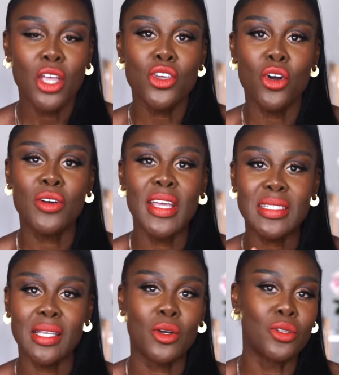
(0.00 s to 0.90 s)
Your
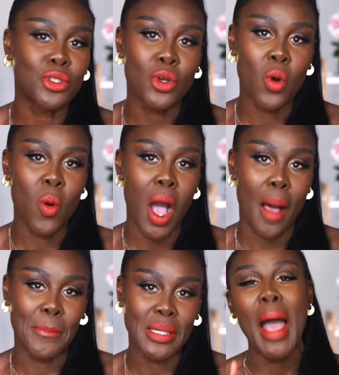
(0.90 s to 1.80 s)
rates are going to go
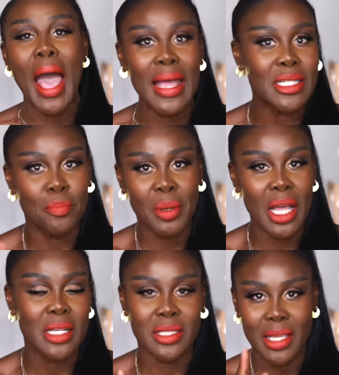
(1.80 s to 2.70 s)
up and
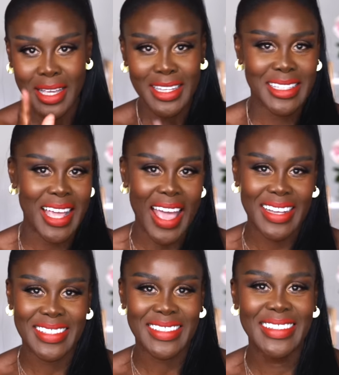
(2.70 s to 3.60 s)
plus tax.